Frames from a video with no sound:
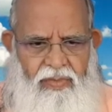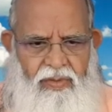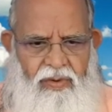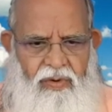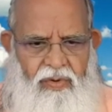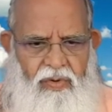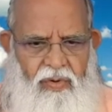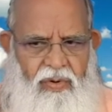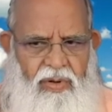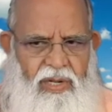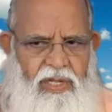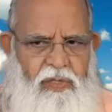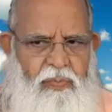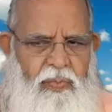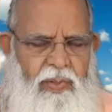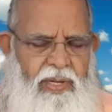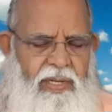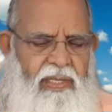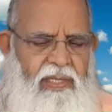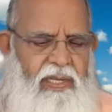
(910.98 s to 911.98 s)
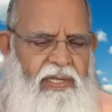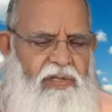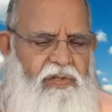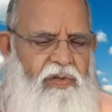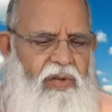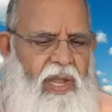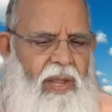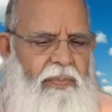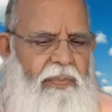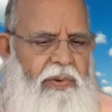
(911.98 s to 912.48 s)
Don't expect things
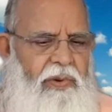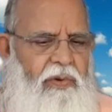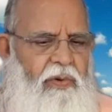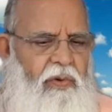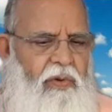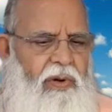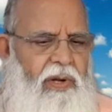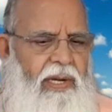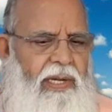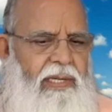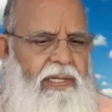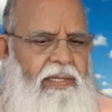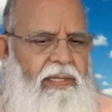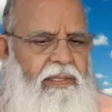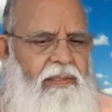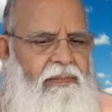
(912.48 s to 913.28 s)
to happen overnight.